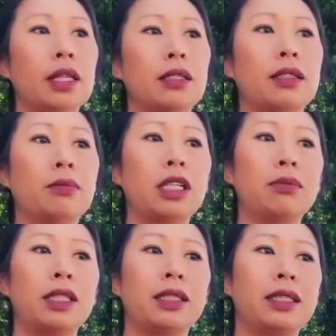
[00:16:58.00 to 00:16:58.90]

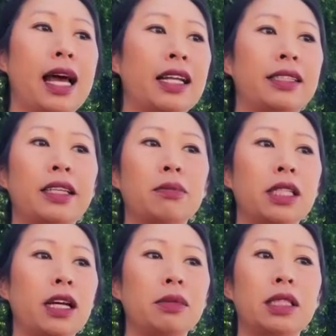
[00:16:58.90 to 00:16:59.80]
Sometimes it's that.
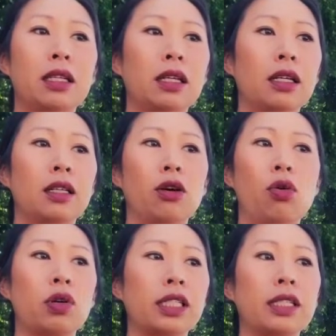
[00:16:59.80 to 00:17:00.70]
Sometimes the
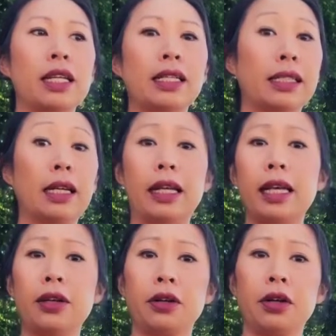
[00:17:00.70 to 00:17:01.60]
horse needs a
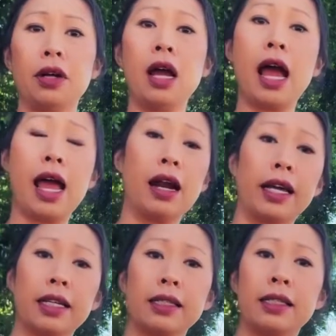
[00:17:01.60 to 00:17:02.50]
leader, and
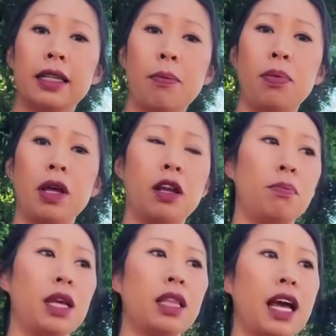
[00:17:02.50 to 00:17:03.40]
I can step in and
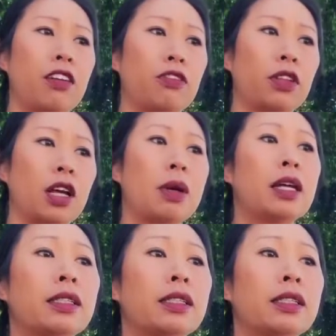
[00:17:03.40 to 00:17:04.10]
be that for them.